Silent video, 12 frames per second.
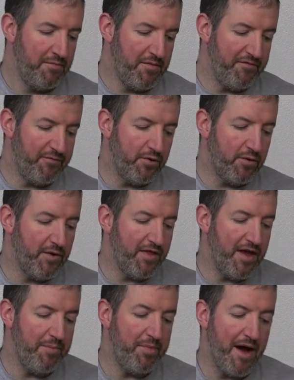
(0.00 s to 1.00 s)
My 4-in-1
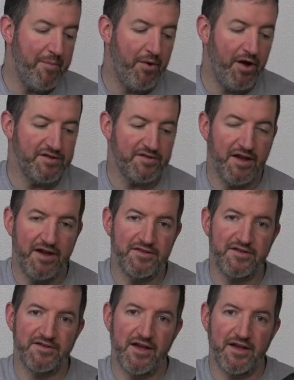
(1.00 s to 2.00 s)
light bipod's nice
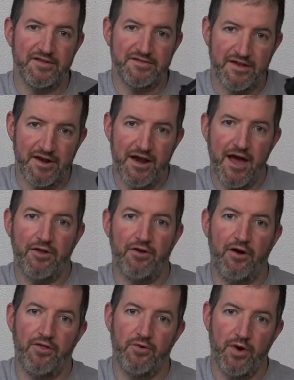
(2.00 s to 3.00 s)
because I can set it out
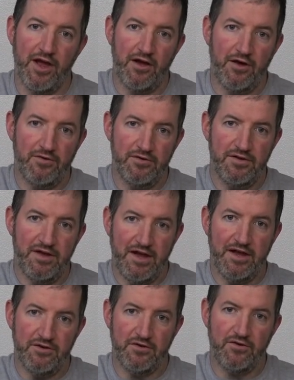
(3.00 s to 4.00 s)
on the rail
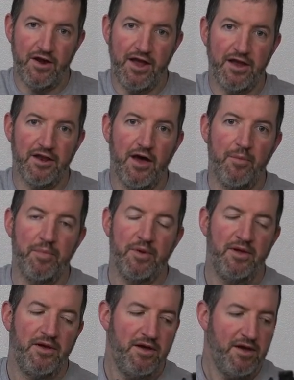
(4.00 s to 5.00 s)
and crank it up.